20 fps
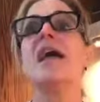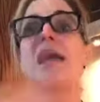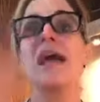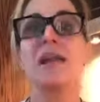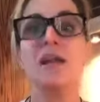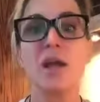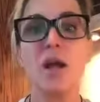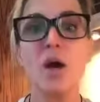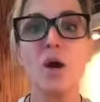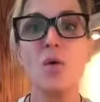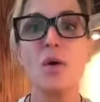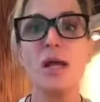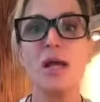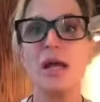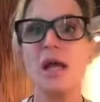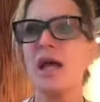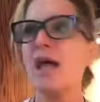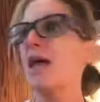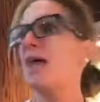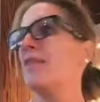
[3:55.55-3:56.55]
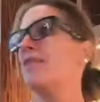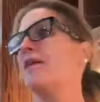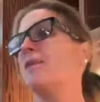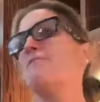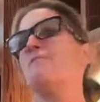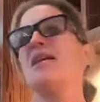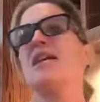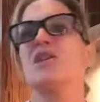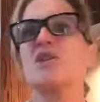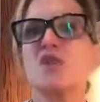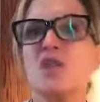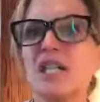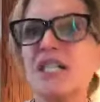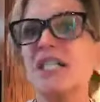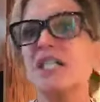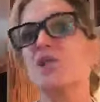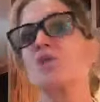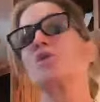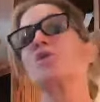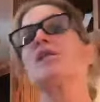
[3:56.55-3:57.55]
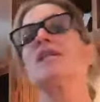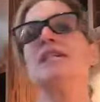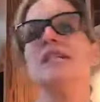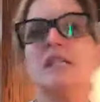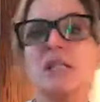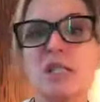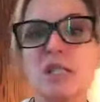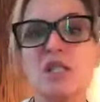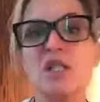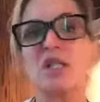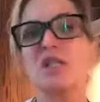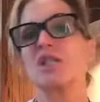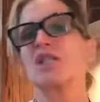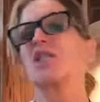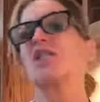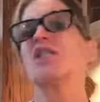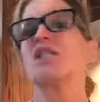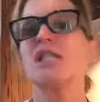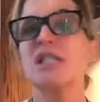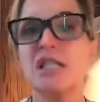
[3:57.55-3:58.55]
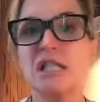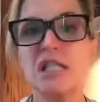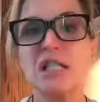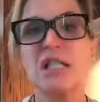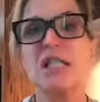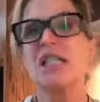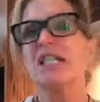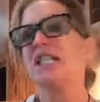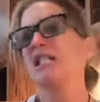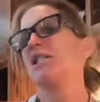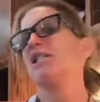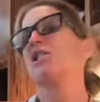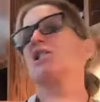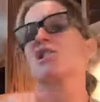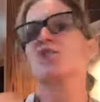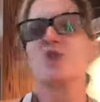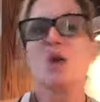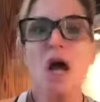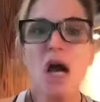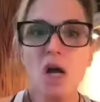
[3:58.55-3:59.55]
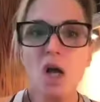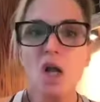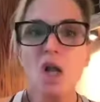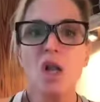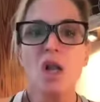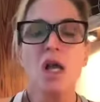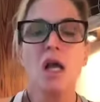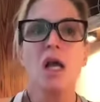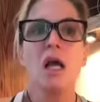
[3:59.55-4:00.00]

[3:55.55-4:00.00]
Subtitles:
and going than me trying to wrangle her across and struggle.